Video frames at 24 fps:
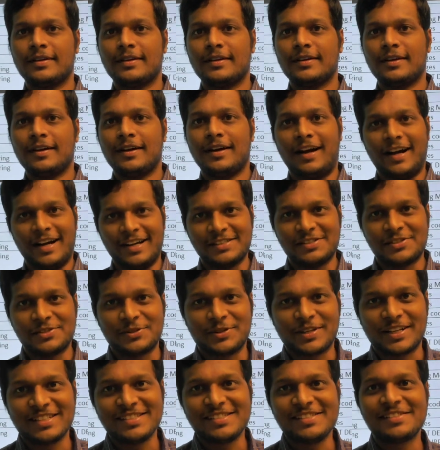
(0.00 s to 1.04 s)
Hi
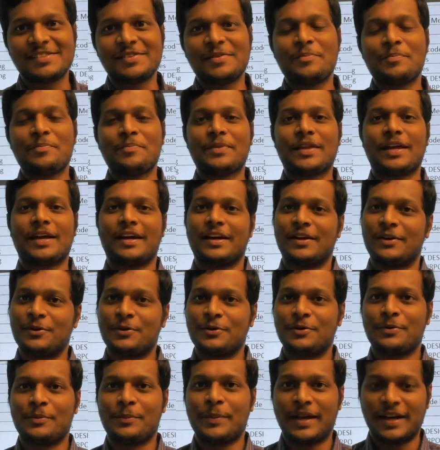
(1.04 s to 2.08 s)
students, I know
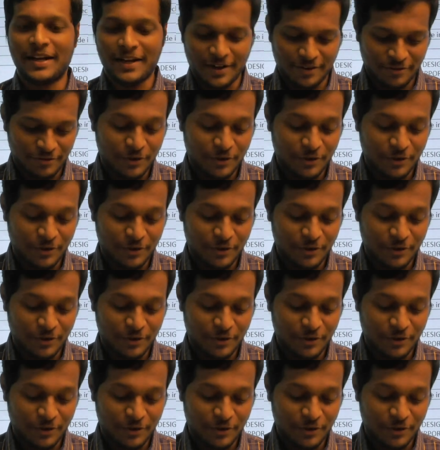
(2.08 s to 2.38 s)
many of you are